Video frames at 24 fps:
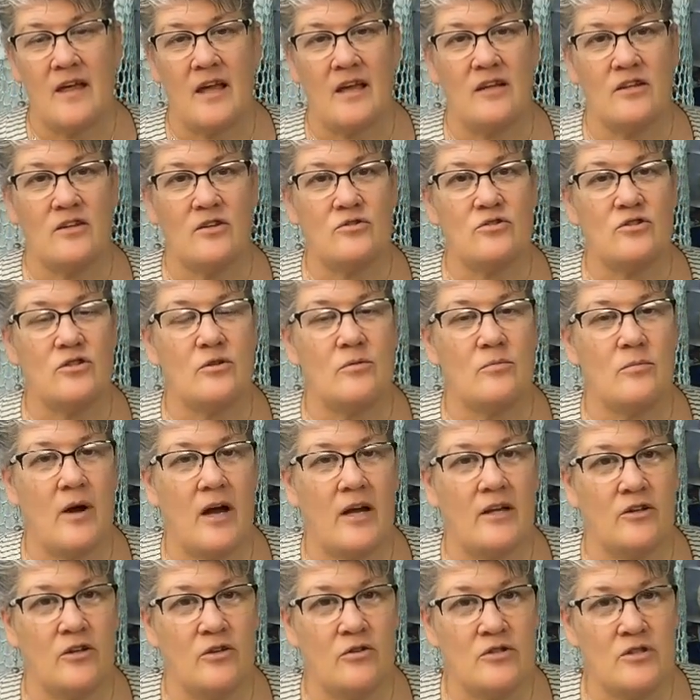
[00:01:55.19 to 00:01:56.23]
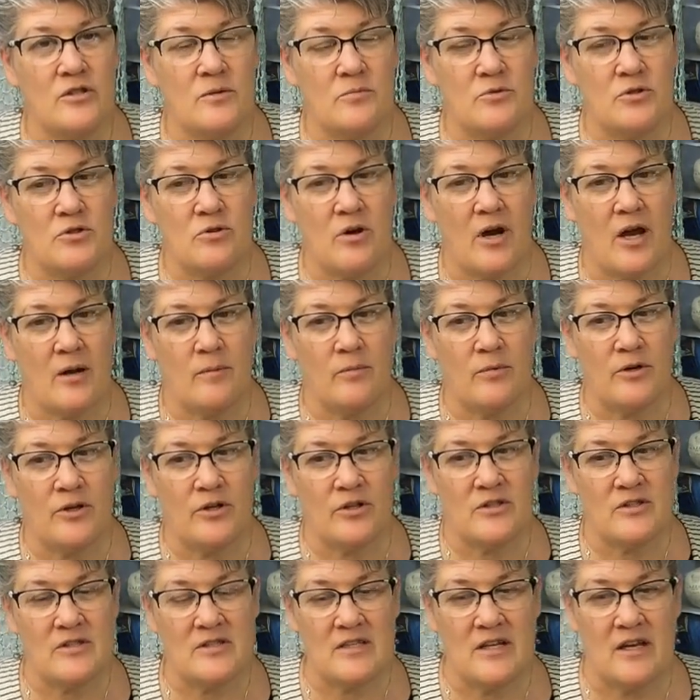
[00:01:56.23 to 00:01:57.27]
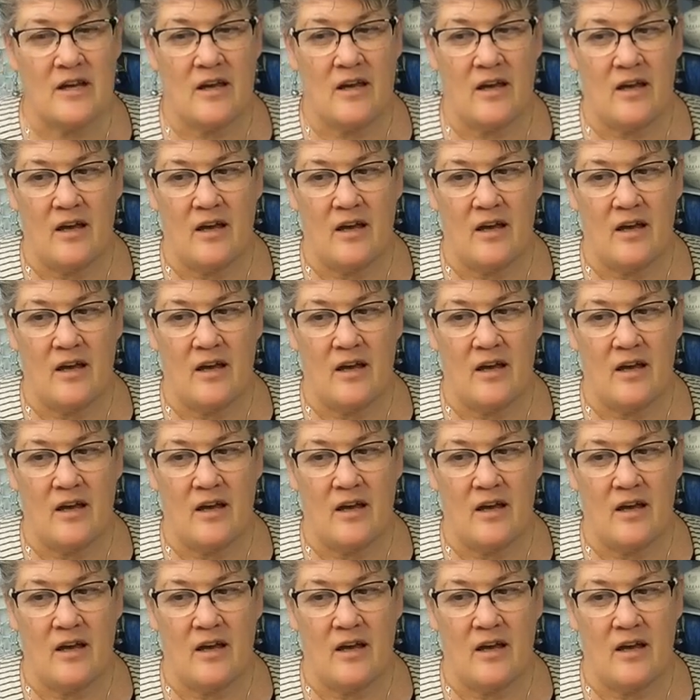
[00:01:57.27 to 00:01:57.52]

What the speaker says: Thank you to my new subscribers.